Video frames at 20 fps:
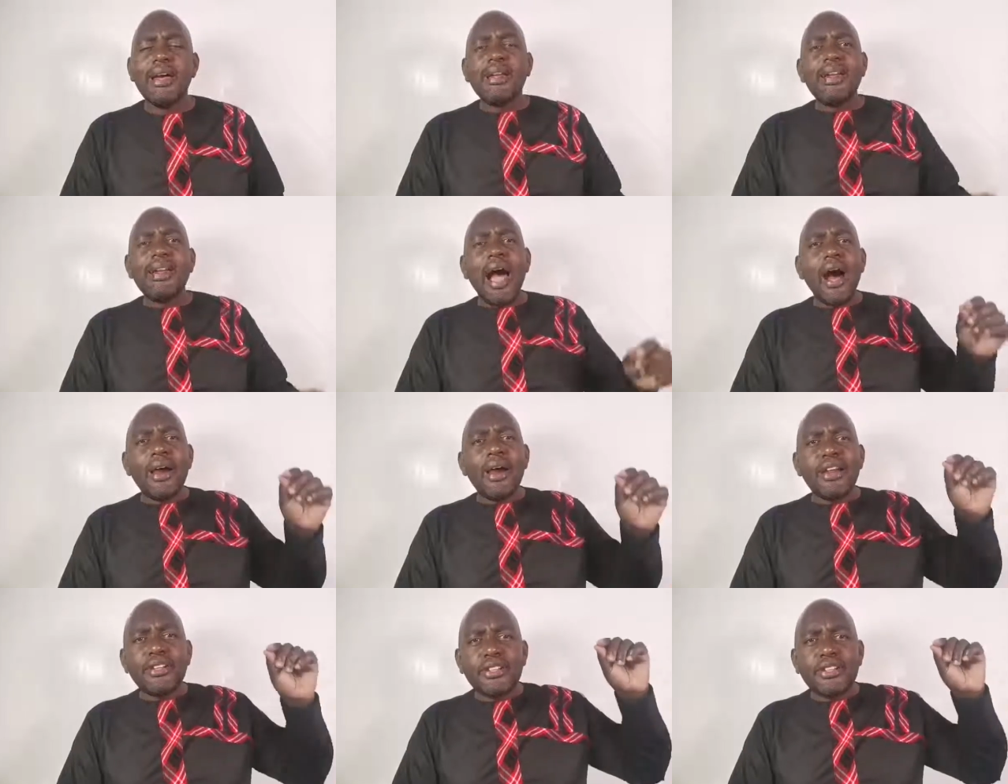
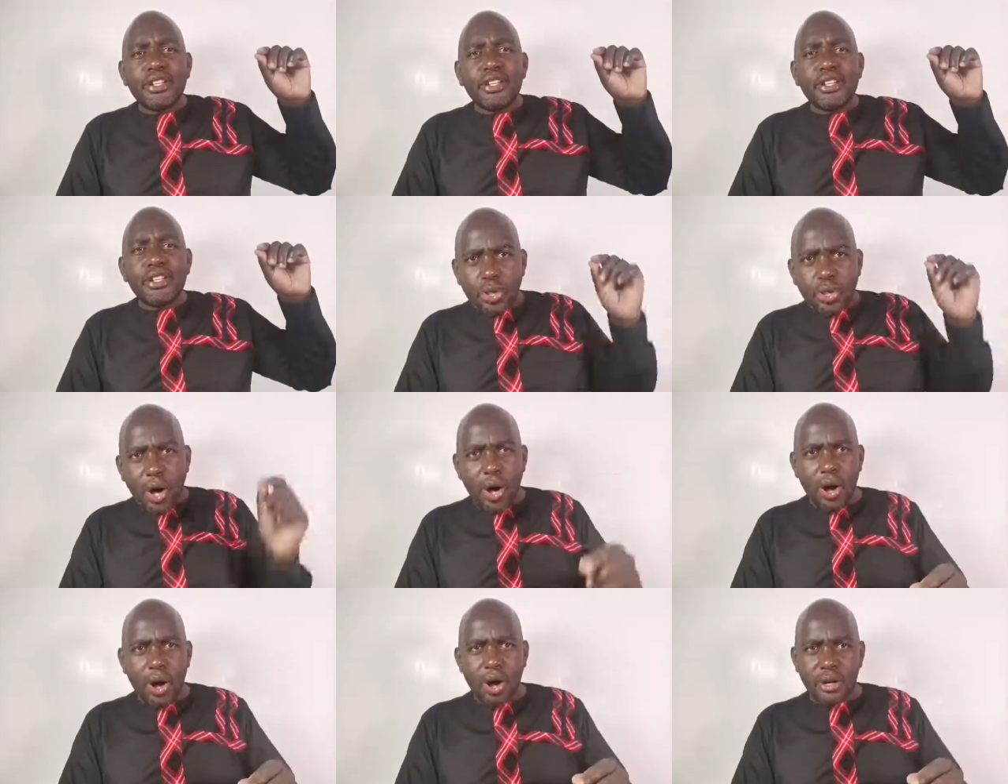Now it is
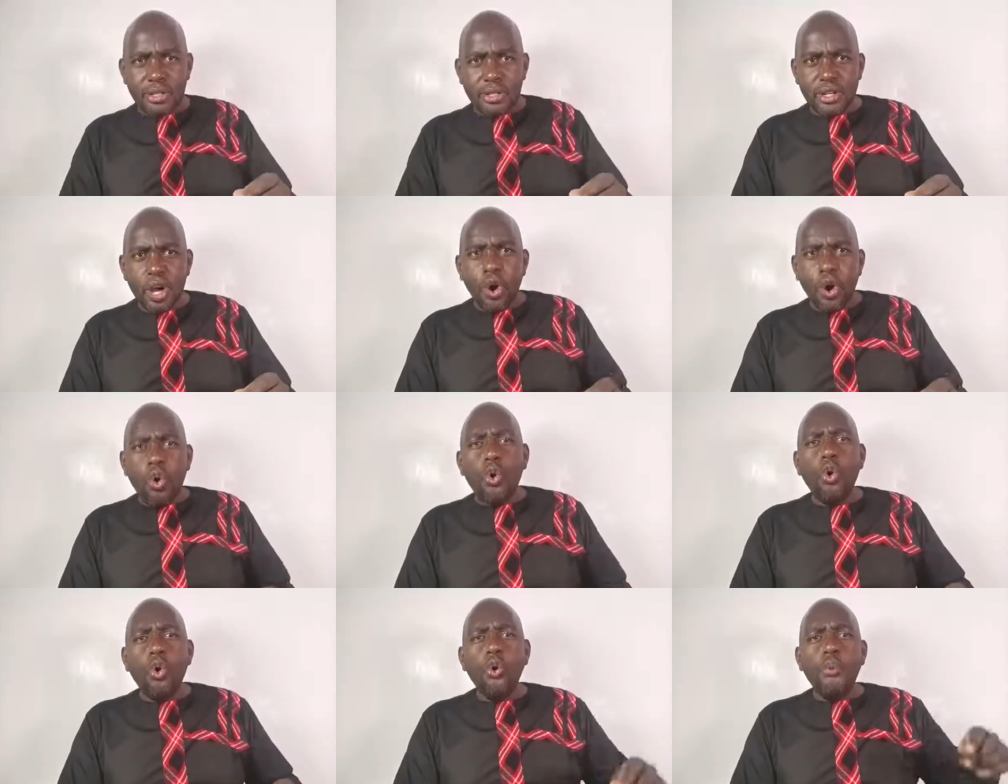God
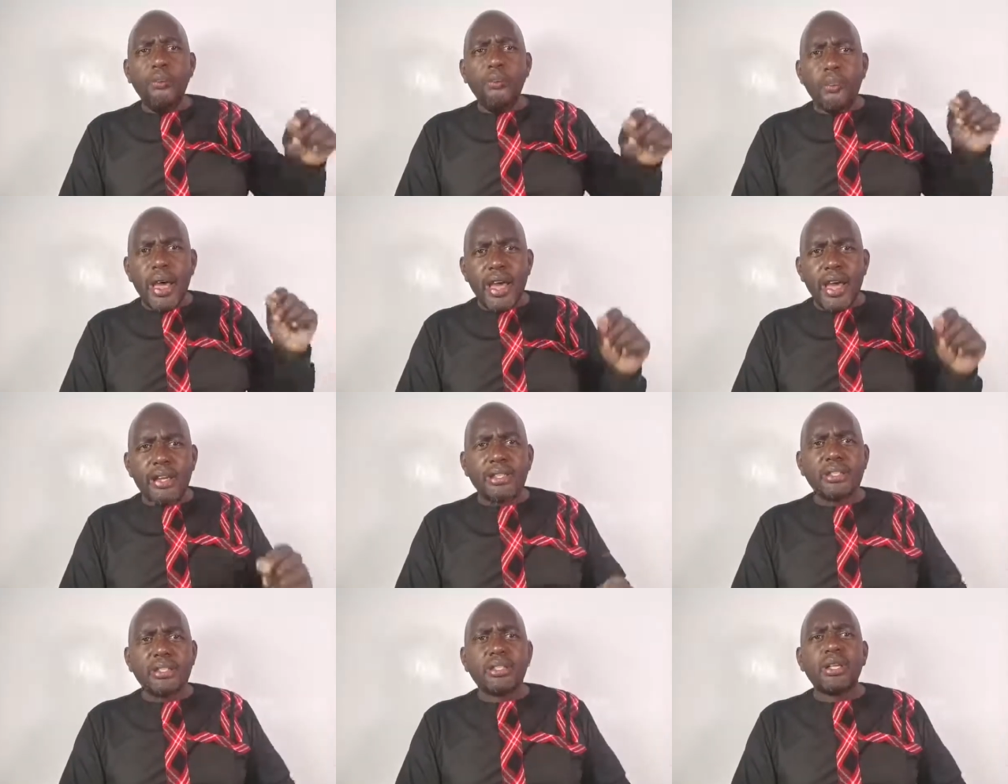who
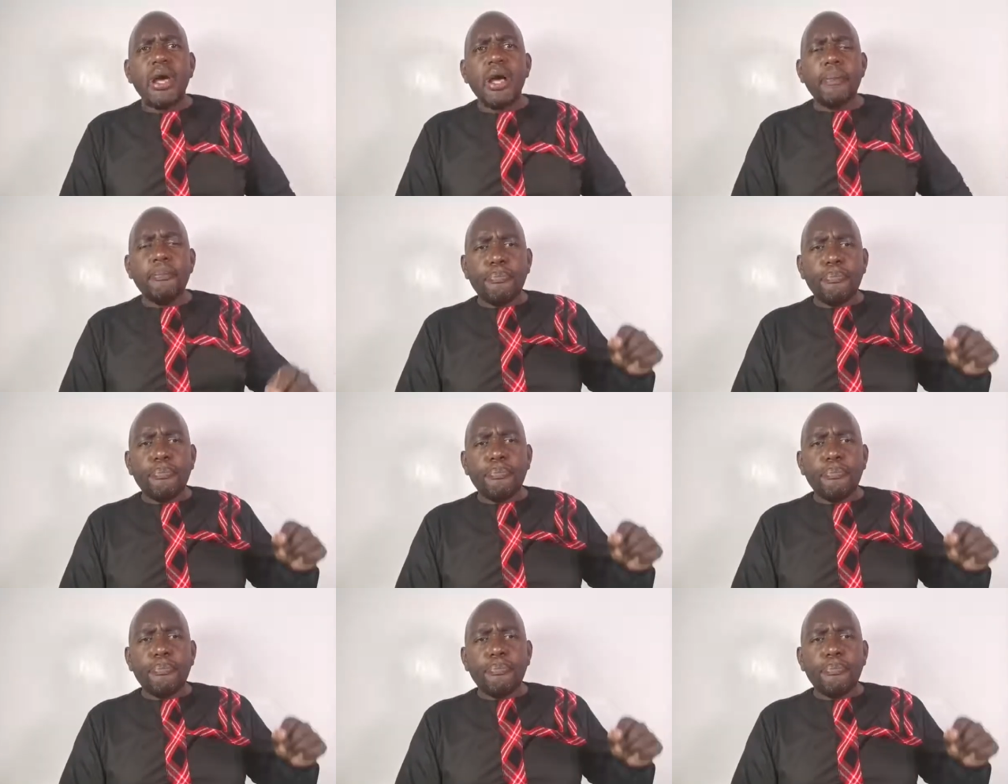makes